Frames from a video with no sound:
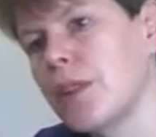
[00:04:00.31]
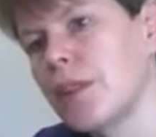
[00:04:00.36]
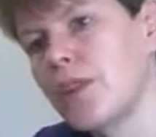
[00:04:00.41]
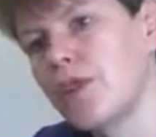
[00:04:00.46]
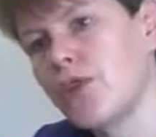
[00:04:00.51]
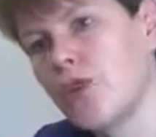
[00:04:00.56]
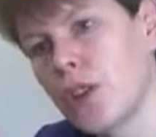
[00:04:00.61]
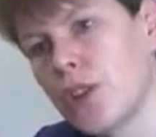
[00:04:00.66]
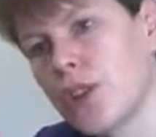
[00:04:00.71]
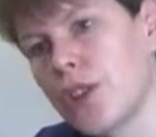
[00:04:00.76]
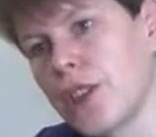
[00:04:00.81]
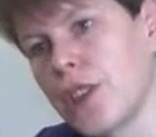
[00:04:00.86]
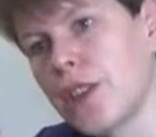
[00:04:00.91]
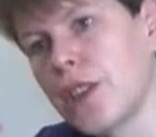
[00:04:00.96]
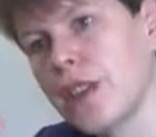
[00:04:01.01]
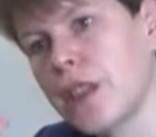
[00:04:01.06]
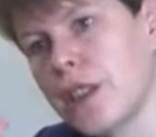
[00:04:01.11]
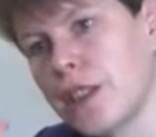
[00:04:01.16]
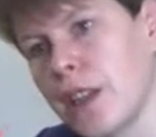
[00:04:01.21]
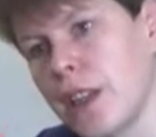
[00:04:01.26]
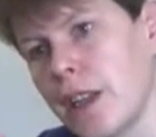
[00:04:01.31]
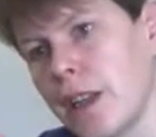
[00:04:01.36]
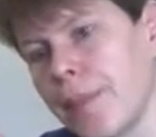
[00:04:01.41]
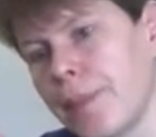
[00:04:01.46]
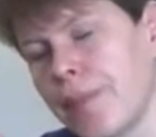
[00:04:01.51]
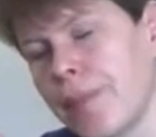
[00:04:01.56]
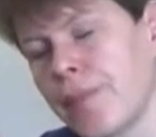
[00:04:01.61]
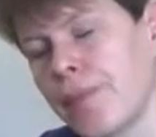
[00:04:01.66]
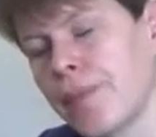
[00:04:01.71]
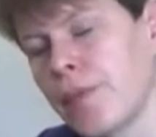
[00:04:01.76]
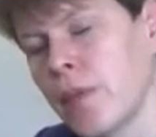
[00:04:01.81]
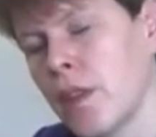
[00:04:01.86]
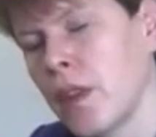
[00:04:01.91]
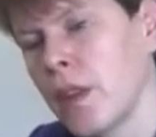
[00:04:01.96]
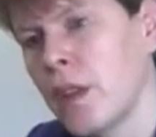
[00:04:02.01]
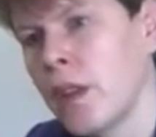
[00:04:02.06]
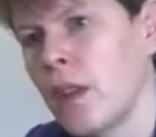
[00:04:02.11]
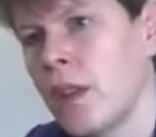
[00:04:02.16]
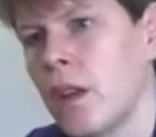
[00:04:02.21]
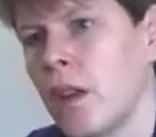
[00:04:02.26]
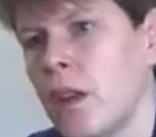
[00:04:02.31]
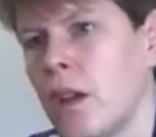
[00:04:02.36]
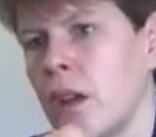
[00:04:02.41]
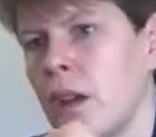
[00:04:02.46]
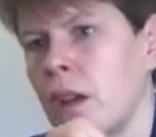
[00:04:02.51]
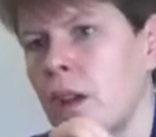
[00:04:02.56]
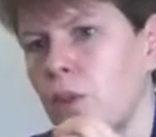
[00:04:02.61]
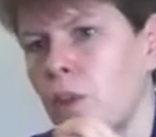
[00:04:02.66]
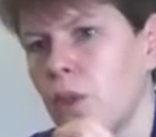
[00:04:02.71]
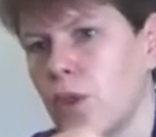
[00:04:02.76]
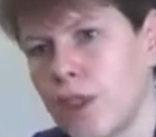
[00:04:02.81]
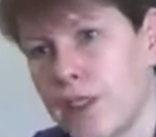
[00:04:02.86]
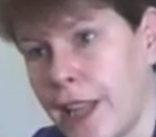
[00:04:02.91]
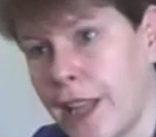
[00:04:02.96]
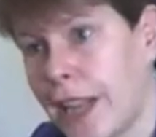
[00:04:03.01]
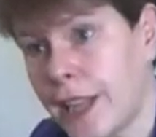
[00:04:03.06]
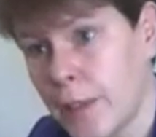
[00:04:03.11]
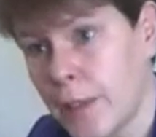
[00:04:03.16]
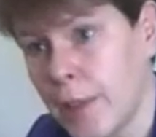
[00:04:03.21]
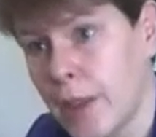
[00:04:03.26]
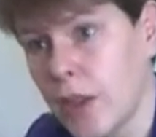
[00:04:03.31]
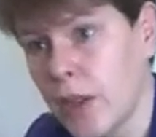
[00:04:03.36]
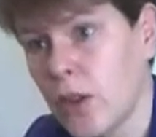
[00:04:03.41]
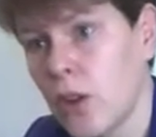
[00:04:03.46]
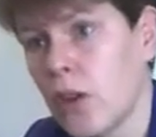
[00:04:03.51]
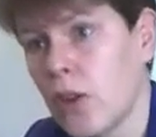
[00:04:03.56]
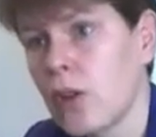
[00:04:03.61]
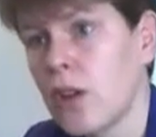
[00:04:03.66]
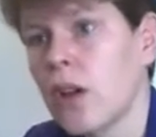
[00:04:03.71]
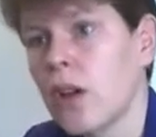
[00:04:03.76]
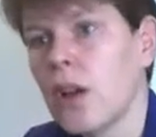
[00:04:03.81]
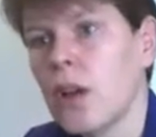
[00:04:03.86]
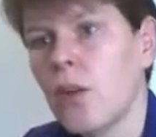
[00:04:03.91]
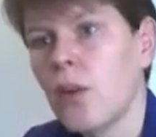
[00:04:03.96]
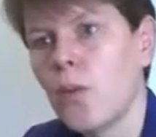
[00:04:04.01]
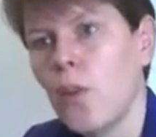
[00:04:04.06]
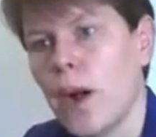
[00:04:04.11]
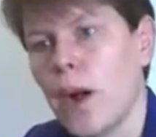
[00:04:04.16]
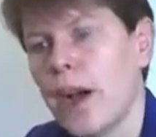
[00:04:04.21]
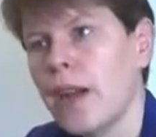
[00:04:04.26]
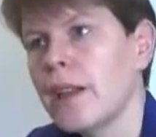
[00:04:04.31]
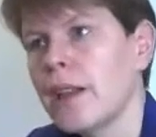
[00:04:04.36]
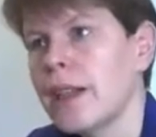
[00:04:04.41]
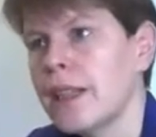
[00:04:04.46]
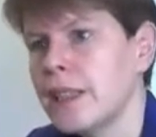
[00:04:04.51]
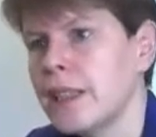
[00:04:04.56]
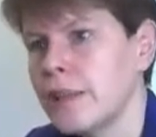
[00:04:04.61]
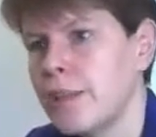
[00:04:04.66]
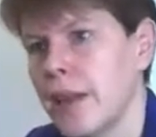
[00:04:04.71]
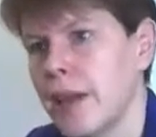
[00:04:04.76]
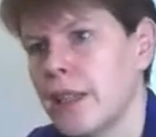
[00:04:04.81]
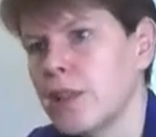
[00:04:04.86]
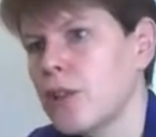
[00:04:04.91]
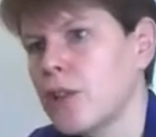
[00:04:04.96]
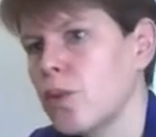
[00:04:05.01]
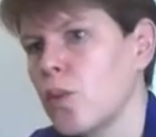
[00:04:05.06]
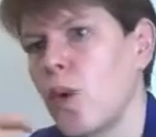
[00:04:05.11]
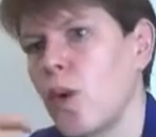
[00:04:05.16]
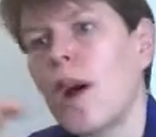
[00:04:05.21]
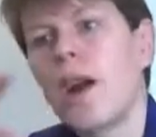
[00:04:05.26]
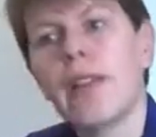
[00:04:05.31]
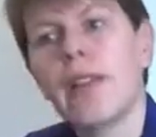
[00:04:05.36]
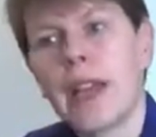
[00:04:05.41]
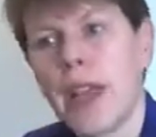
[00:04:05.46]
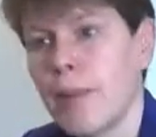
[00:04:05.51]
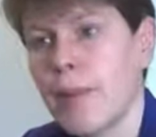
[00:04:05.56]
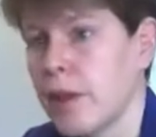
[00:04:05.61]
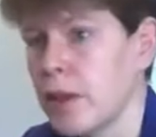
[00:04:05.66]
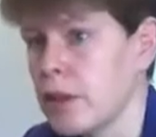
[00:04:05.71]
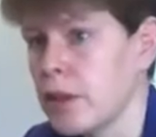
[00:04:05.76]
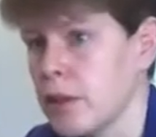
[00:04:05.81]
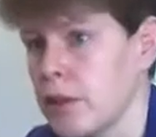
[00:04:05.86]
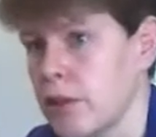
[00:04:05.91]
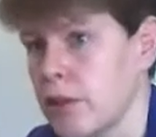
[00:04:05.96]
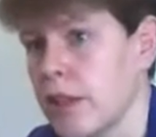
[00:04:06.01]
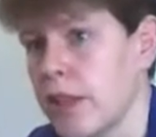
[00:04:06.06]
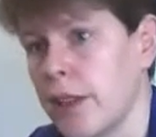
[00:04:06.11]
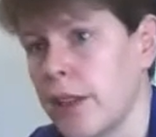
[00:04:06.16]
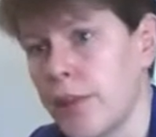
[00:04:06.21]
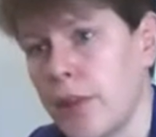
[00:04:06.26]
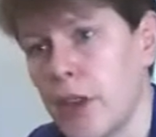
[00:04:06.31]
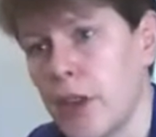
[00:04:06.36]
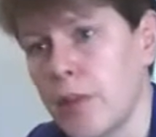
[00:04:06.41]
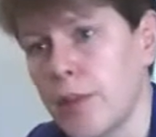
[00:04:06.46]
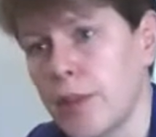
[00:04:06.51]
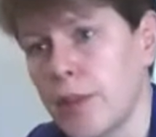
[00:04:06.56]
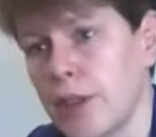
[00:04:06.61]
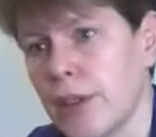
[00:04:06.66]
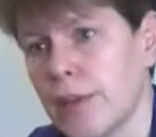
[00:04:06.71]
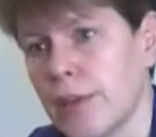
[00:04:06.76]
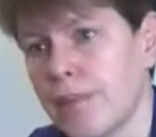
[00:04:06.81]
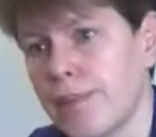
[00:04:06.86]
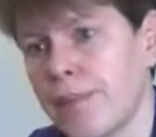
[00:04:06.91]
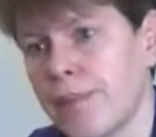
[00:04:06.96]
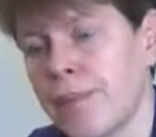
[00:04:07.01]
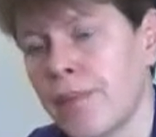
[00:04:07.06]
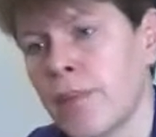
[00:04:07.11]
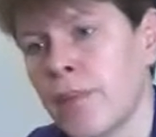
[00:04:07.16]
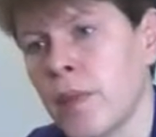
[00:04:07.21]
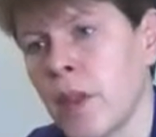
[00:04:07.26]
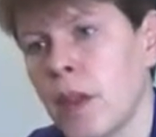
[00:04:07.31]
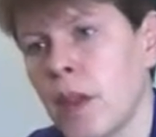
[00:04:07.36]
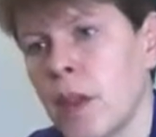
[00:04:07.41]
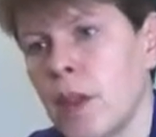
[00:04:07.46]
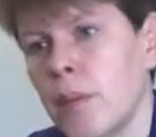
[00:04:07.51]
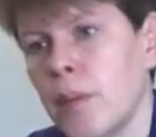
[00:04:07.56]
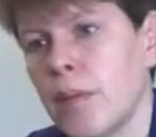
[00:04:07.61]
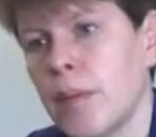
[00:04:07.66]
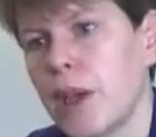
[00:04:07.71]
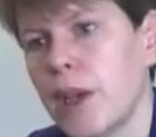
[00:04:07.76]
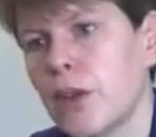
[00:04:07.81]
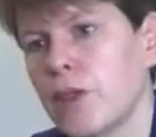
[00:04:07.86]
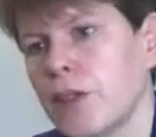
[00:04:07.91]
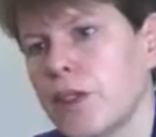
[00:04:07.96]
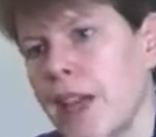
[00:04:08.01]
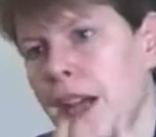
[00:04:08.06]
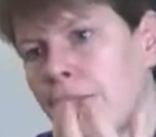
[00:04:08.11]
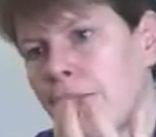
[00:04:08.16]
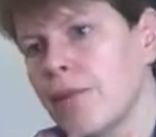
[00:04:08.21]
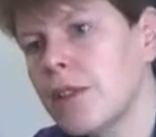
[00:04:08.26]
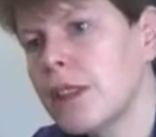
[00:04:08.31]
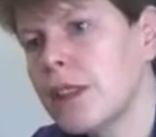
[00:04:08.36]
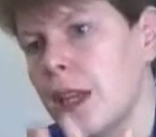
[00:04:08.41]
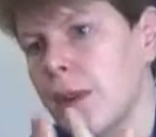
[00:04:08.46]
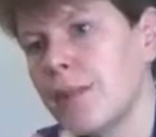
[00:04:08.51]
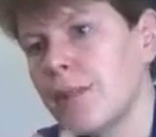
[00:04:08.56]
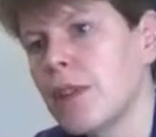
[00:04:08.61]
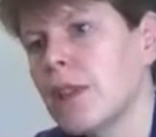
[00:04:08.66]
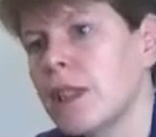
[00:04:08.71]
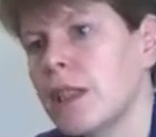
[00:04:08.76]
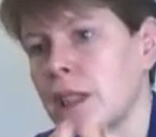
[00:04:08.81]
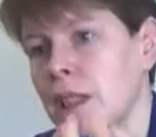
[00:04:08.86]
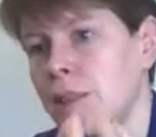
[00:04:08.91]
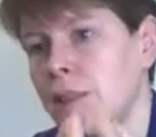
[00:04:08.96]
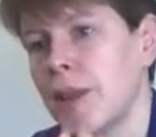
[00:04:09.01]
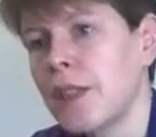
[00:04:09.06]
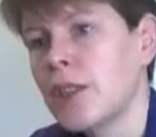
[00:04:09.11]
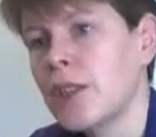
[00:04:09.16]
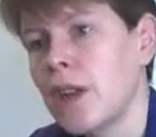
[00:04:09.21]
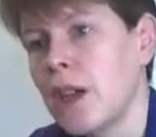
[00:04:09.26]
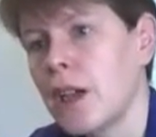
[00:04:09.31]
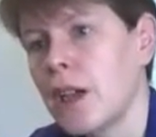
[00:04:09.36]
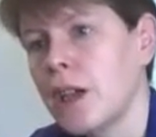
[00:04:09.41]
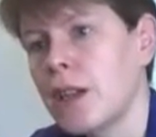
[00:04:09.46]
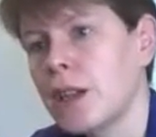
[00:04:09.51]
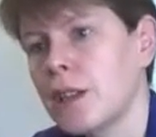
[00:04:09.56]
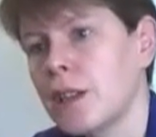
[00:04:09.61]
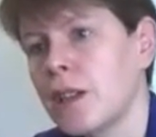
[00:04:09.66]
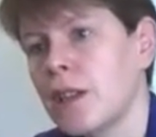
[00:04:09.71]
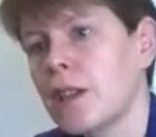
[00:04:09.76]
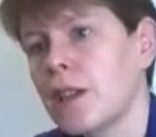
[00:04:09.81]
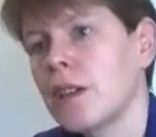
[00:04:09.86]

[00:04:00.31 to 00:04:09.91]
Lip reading: structure is in. What does that depend on? Well, it depends on what other chemicals are in the environment, because that receptor is specialised